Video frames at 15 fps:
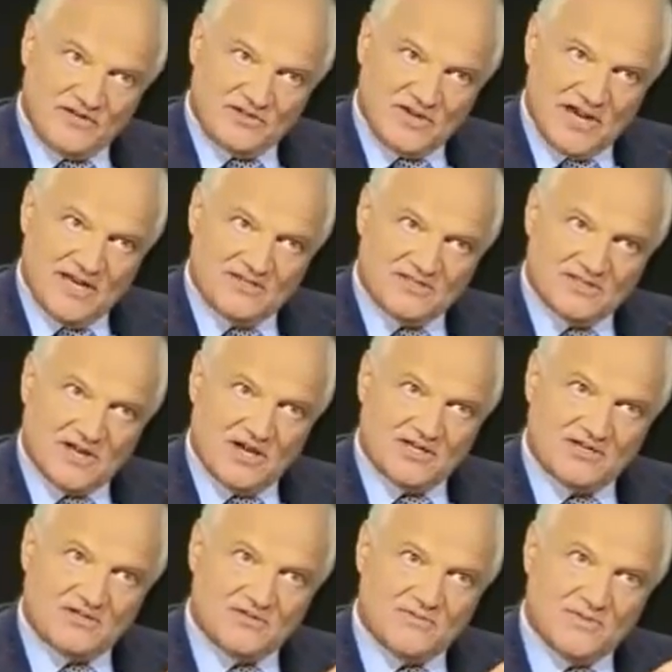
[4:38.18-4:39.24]
free trade
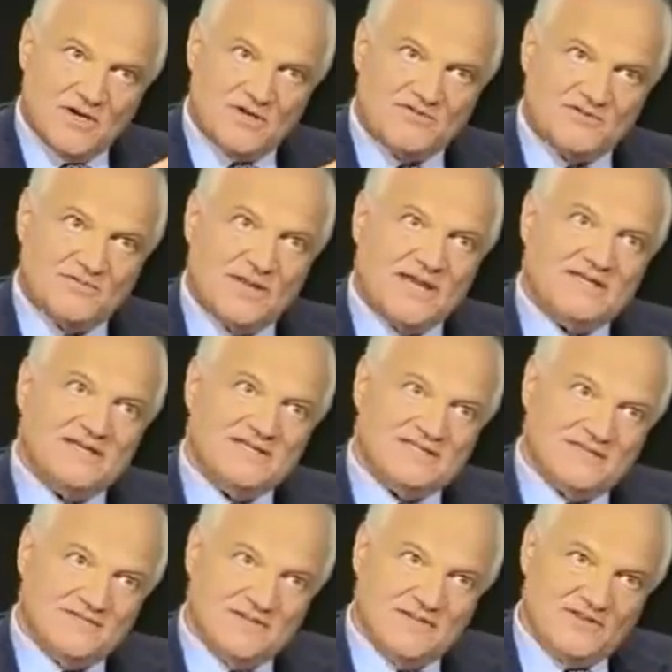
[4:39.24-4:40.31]
started to emerge from
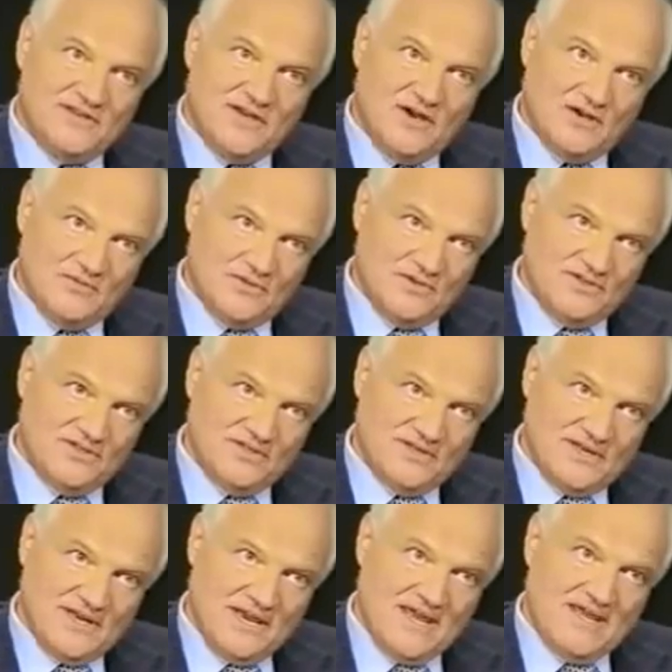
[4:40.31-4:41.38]
1973
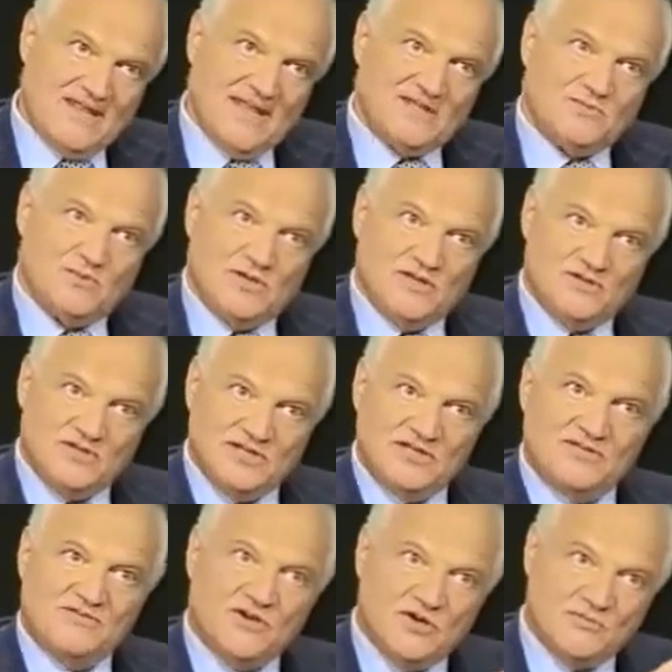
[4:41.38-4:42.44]
onwards. That's when the
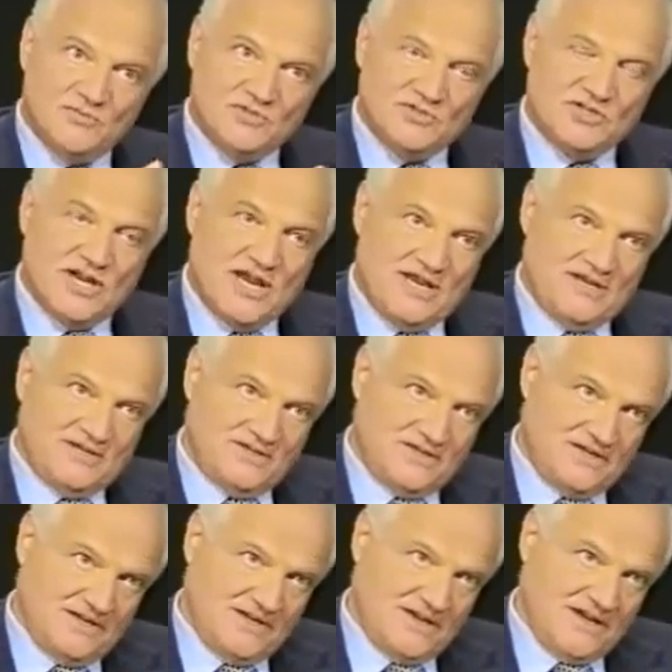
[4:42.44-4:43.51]
Treaty of Rome was
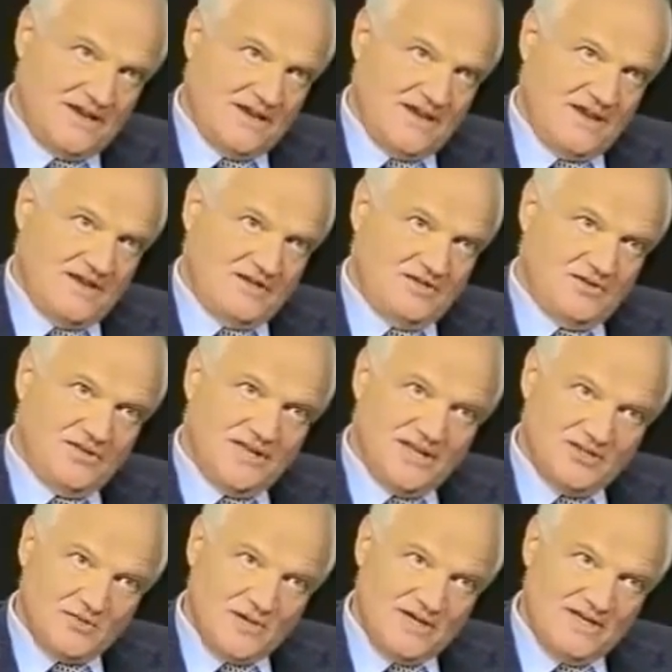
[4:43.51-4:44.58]
changed.
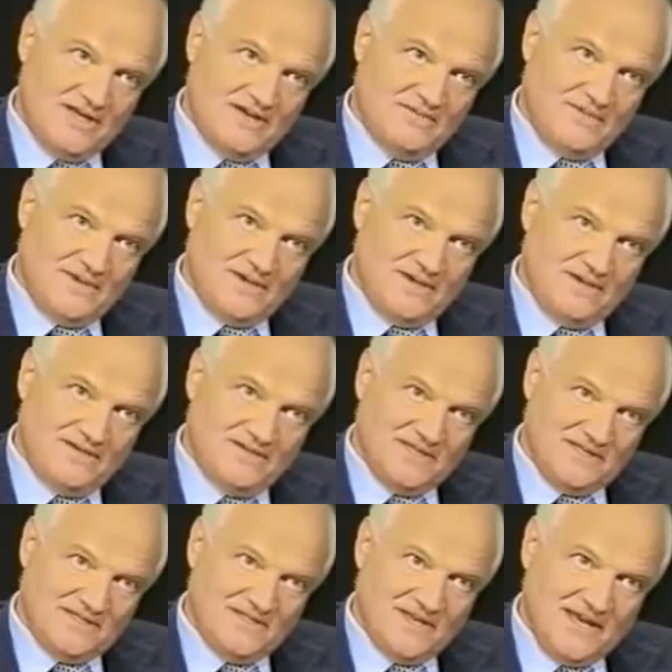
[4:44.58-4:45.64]
During that 20-year
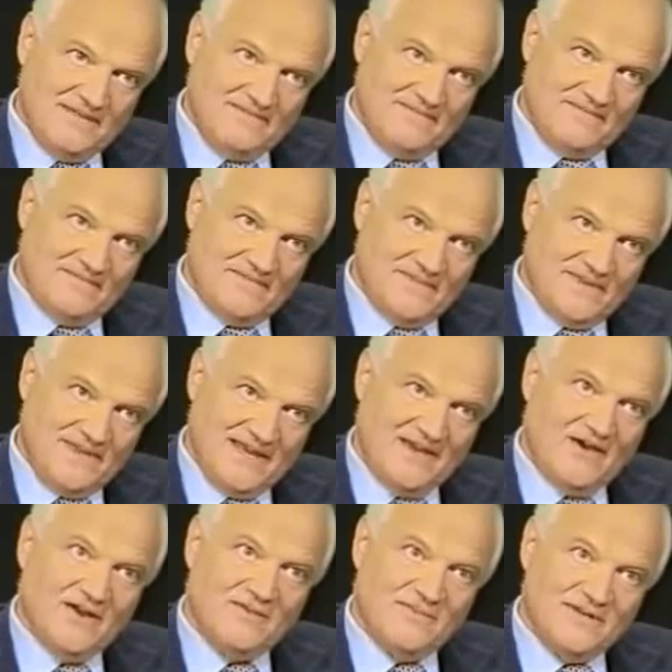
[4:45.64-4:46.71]
period since then,
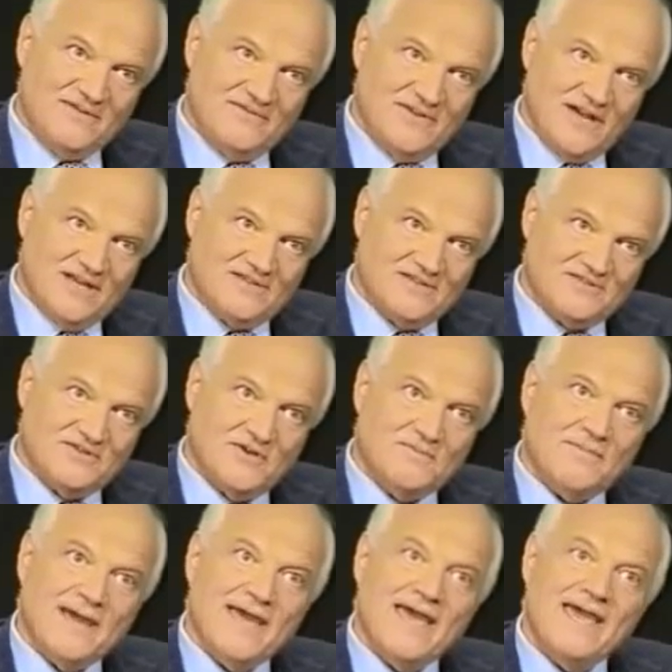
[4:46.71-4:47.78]
the economy in France has
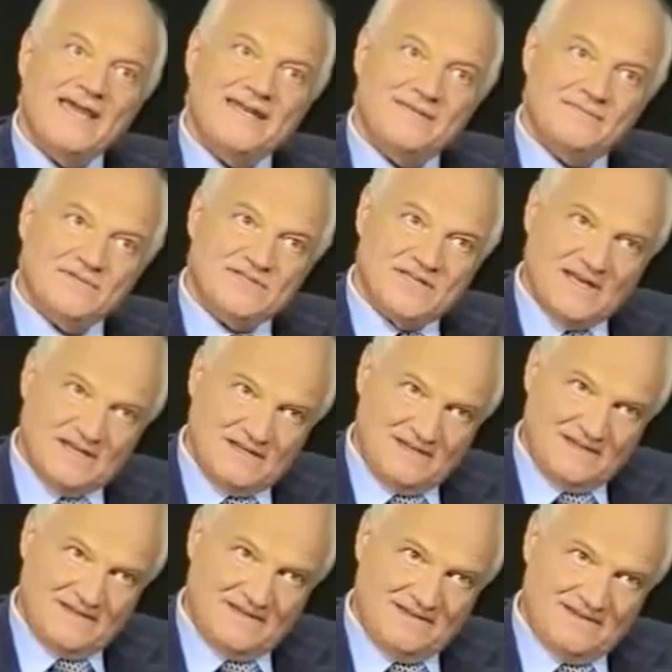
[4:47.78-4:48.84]
grown by 80%.